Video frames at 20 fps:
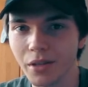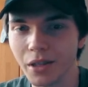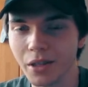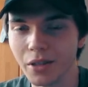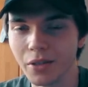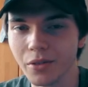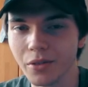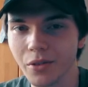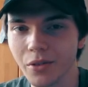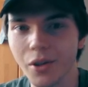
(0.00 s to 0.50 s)
You
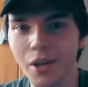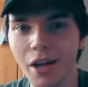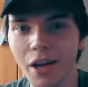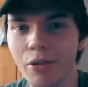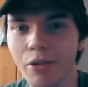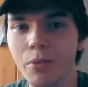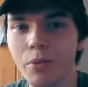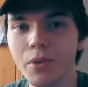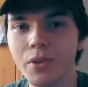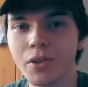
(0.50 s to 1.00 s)
know, not
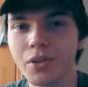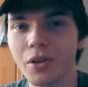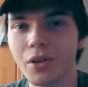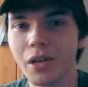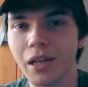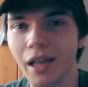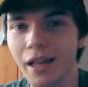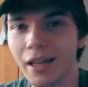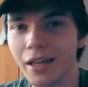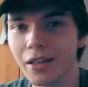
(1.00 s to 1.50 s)
everyone's
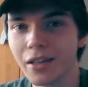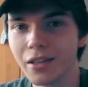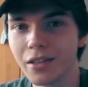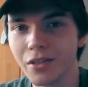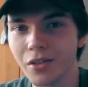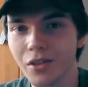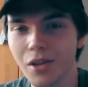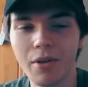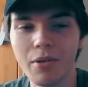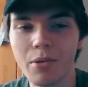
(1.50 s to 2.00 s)
gonna like
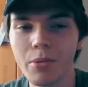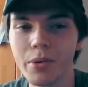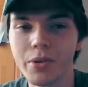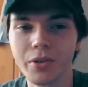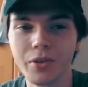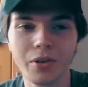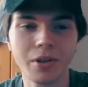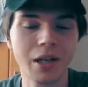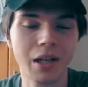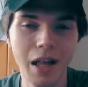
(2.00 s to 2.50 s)
us, not
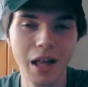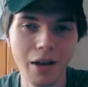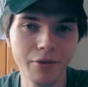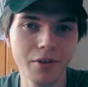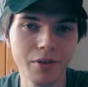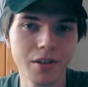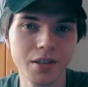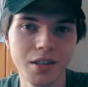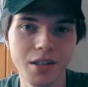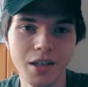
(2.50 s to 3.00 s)
everyone's gonna
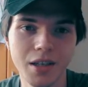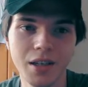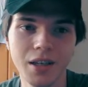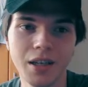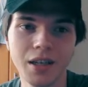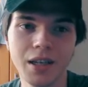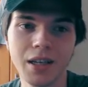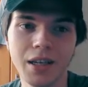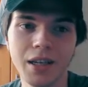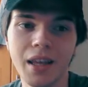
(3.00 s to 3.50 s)
love us.
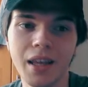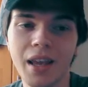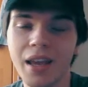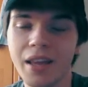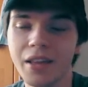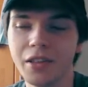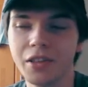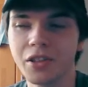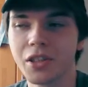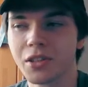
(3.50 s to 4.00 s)

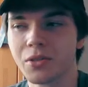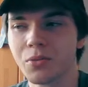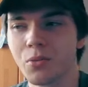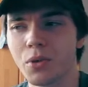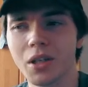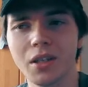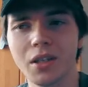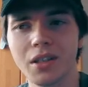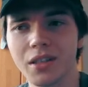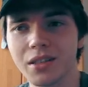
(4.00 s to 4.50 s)
It is just
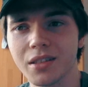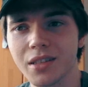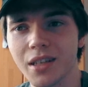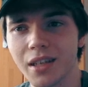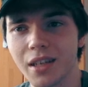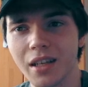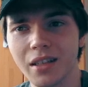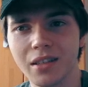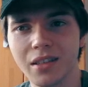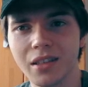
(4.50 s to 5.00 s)
what it is.
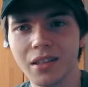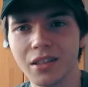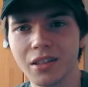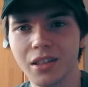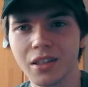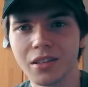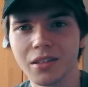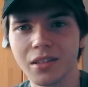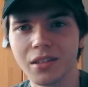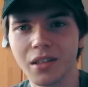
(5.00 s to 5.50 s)
I guess it
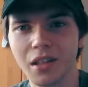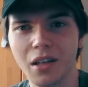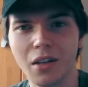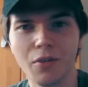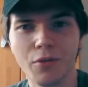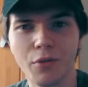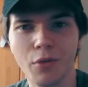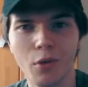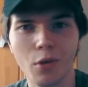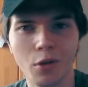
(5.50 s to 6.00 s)
is just the
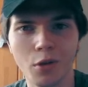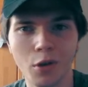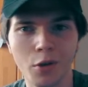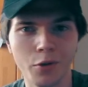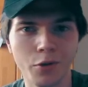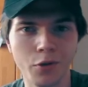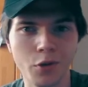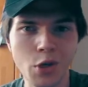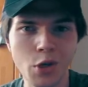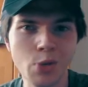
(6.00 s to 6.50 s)
default
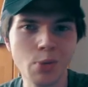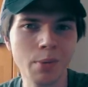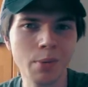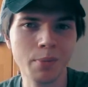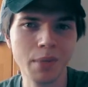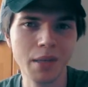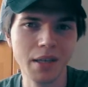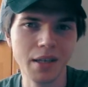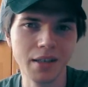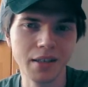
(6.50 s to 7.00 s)
of
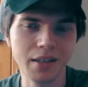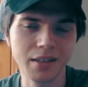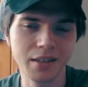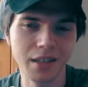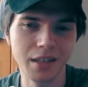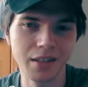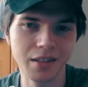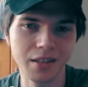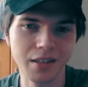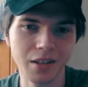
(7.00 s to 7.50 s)
human beings.
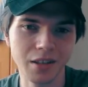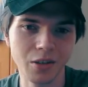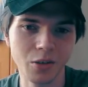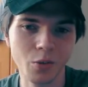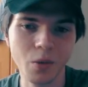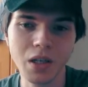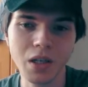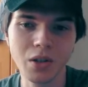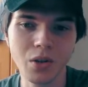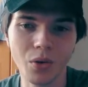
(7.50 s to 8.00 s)
That's you know
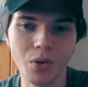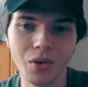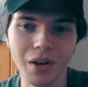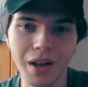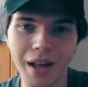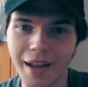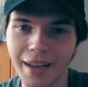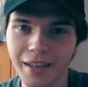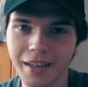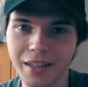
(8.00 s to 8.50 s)
we don't
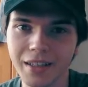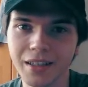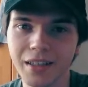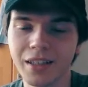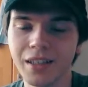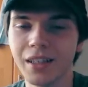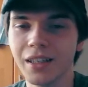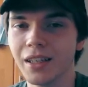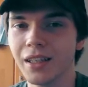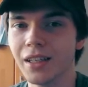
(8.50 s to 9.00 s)
like
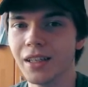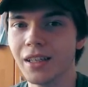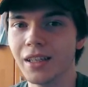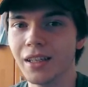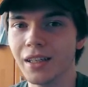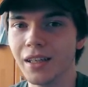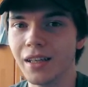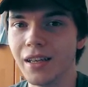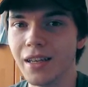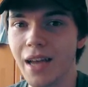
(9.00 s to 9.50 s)

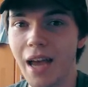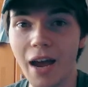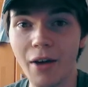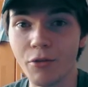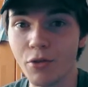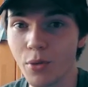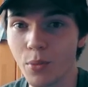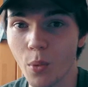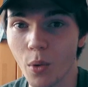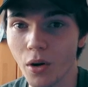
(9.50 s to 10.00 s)

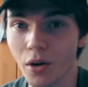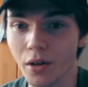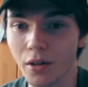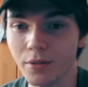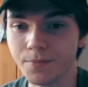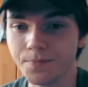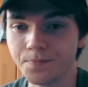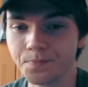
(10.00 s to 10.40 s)
everyone.